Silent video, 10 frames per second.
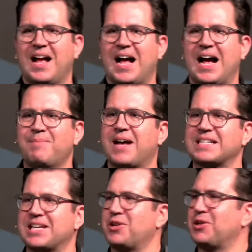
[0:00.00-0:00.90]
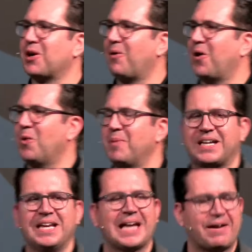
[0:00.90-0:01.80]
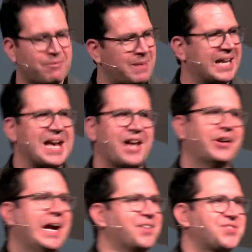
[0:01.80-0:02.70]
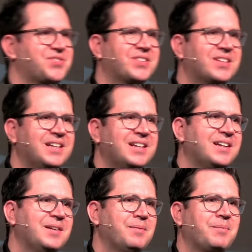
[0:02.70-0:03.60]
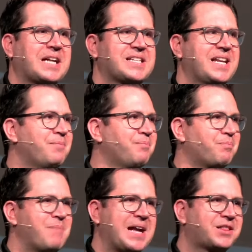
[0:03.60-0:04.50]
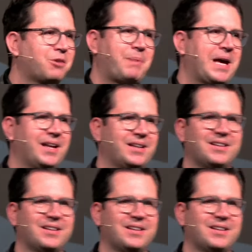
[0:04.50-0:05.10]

I'm not telling you to go home and kick everybody out of your house because they didn't make their bed.